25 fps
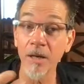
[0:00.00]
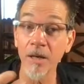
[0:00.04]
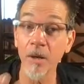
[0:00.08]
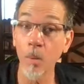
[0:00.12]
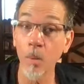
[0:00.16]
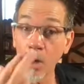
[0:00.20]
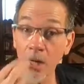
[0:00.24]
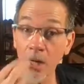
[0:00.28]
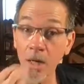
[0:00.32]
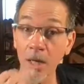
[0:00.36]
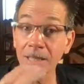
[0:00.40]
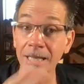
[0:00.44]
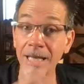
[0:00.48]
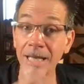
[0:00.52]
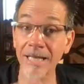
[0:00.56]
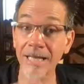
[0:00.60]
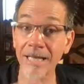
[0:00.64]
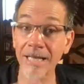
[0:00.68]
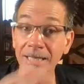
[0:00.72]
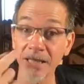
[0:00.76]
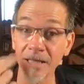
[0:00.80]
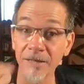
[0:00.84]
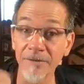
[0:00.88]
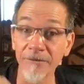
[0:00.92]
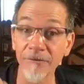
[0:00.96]
we're
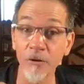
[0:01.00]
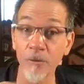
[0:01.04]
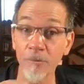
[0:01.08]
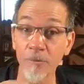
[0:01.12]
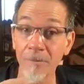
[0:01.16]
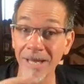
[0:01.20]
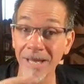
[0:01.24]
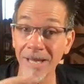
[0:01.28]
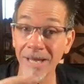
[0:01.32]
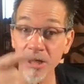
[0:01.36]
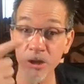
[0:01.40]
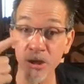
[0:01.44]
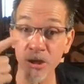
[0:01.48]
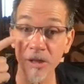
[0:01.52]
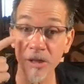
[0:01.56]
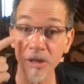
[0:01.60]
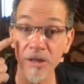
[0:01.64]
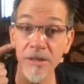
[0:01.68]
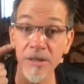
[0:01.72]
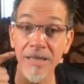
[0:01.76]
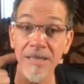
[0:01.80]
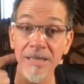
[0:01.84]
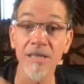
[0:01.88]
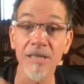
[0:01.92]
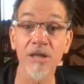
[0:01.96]
collecting
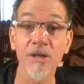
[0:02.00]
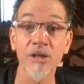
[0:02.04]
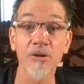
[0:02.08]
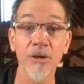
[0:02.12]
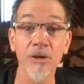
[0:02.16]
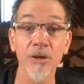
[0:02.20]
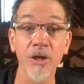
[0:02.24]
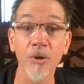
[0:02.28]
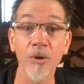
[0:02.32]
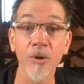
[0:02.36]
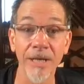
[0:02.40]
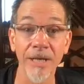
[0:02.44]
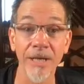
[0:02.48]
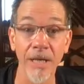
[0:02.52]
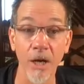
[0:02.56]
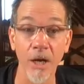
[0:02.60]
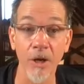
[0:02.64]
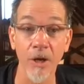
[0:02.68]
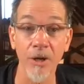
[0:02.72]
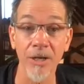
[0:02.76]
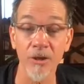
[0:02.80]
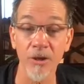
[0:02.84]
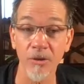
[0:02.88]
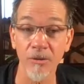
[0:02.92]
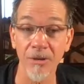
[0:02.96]
information that's triggering
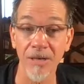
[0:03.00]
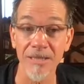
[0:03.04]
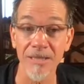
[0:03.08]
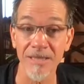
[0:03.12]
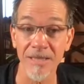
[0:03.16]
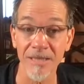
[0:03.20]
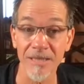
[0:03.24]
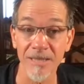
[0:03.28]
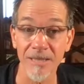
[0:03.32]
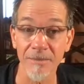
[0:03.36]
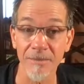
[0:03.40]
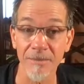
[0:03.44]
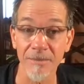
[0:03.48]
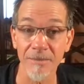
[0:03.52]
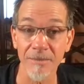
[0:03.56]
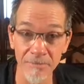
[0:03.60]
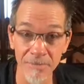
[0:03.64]
our endocrine system